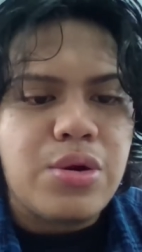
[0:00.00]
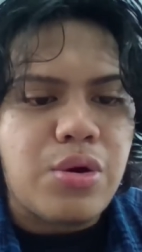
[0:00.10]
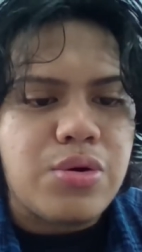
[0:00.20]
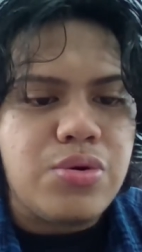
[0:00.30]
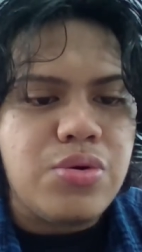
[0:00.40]

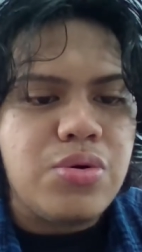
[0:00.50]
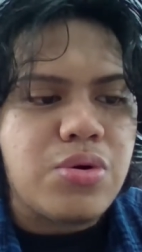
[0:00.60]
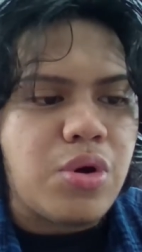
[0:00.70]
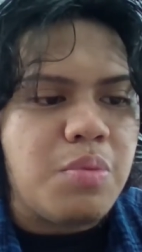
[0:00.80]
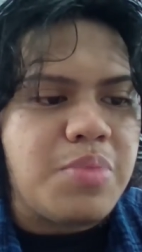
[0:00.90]
do
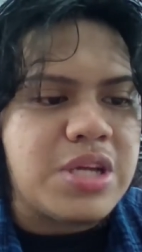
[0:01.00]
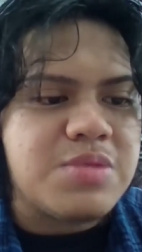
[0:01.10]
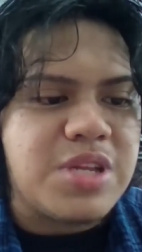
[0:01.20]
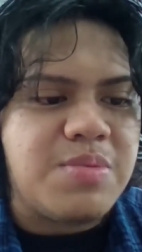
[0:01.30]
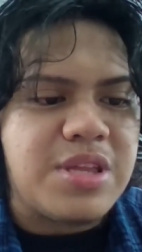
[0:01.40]
complex
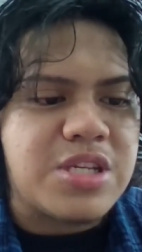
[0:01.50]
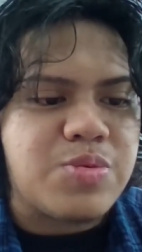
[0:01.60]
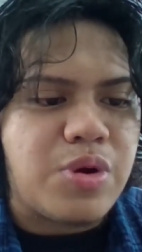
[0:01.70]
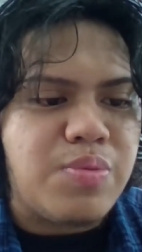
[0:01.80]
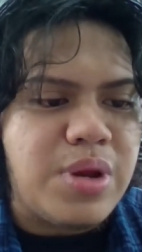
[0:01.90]
mathematics
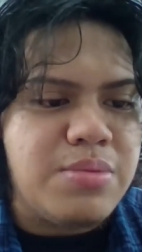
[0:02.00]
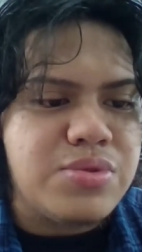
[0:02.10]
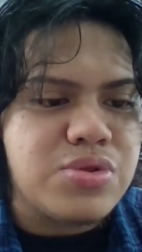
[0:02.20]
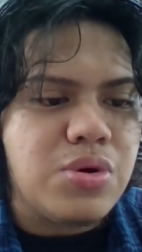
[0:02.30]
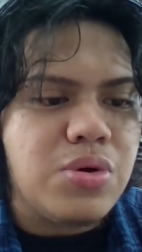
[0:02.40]

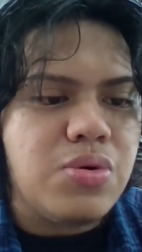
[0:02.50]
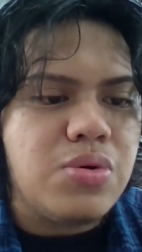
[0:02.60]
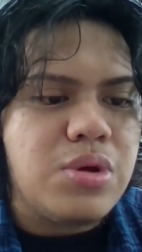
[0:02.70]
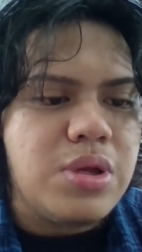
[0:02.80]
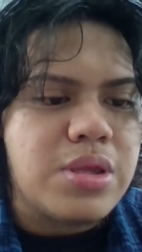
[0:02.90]
problems
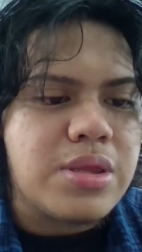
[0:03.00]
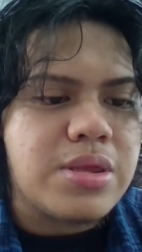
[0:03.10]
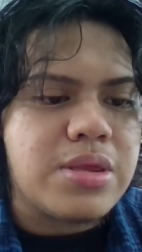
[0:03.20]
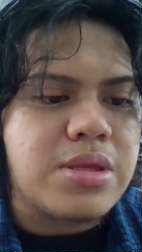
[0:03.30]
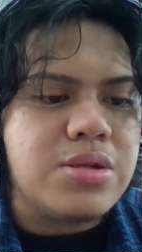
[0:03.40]

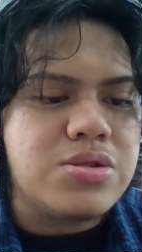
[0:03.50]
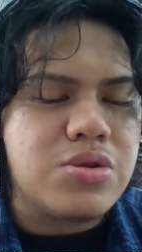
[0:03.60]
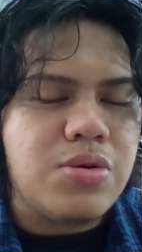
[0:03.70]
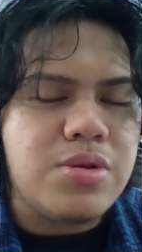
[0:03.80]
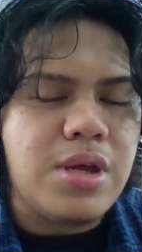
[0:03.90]

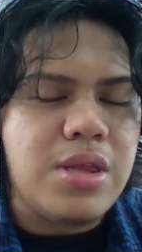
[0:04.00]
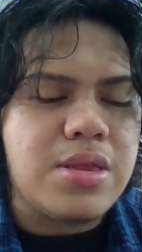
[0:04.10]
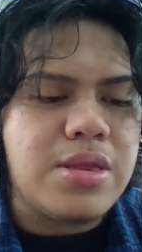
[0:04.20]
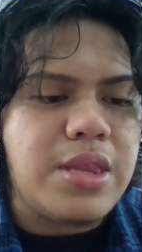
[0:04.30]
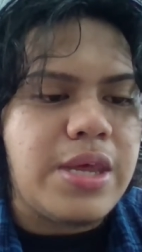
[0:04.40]
so that
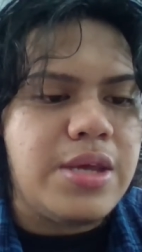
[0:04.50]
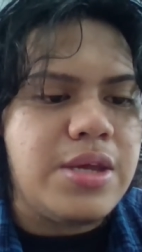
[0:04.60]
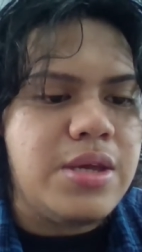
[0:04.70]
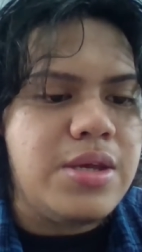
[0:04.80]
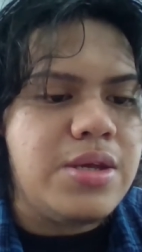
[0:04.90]
they
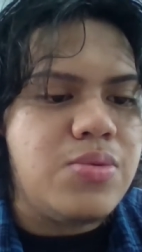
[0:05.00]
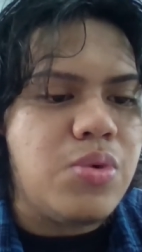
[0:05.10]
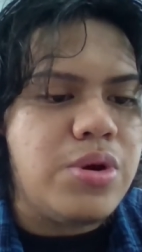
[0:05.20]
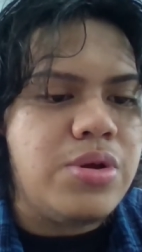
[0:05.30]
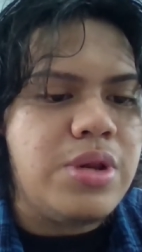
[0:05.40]

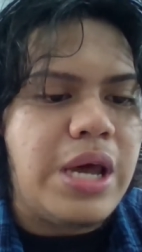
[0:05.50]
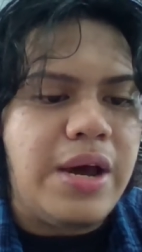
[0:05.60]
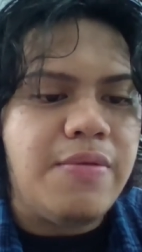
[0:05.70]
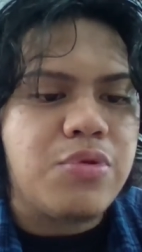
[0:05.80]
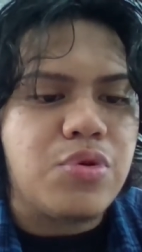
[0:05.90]
wouldn't
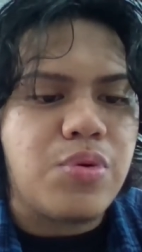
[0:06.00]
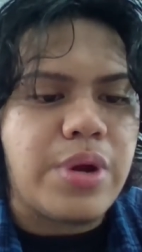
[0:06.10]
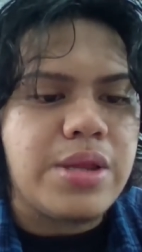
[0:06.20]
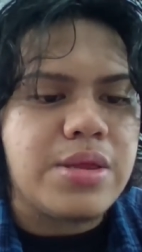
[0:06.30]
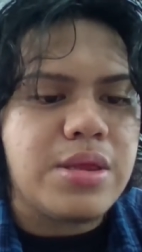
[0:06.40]
have to
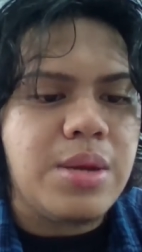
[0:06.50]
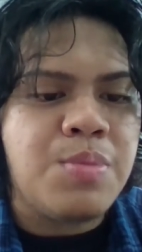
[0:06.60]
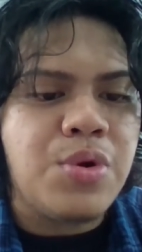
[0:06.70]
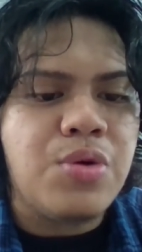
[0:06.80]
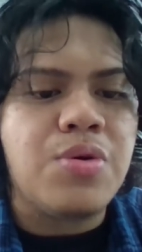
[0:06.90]
write them
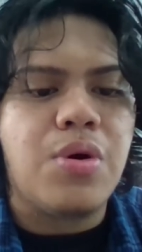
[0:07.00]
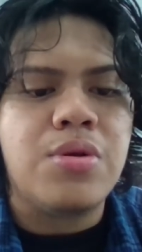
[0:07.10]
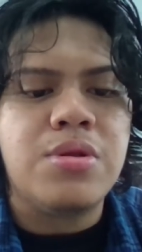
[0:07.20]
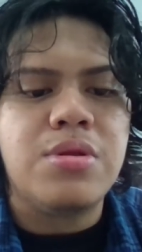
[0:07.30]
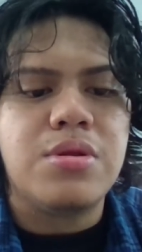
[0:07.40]
down
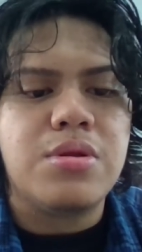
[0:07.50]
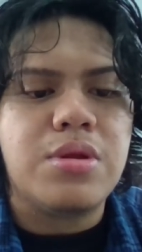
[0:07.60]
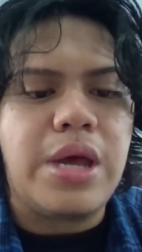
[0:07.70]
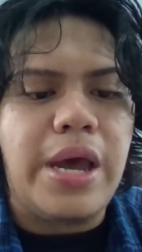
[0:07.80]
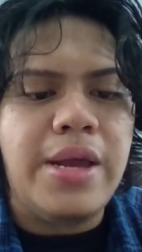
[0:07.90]
on
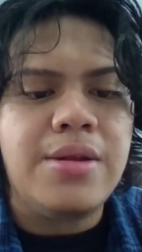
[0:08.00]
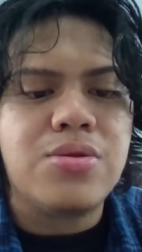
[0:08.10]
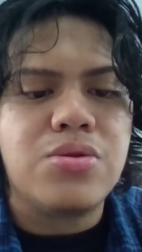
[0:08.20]
and